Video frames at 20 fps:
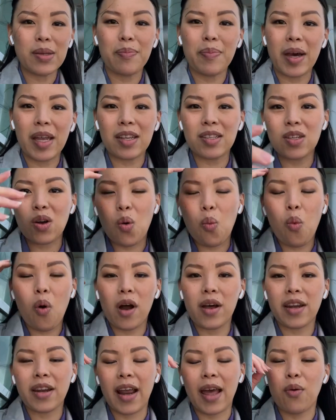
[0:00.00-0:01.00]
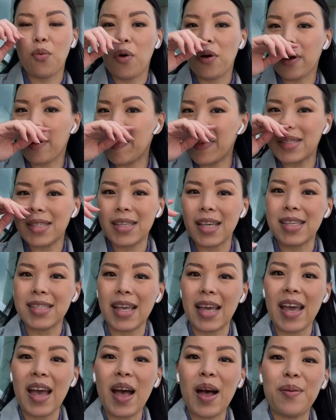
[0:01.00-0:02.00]
to bed until 1 and I woke up at 6
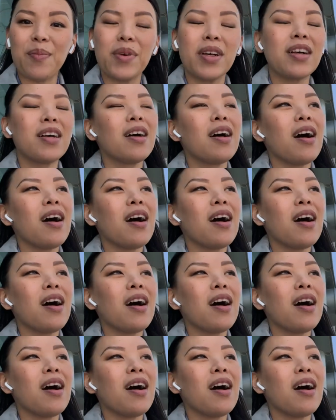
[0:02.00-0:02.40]
a.m.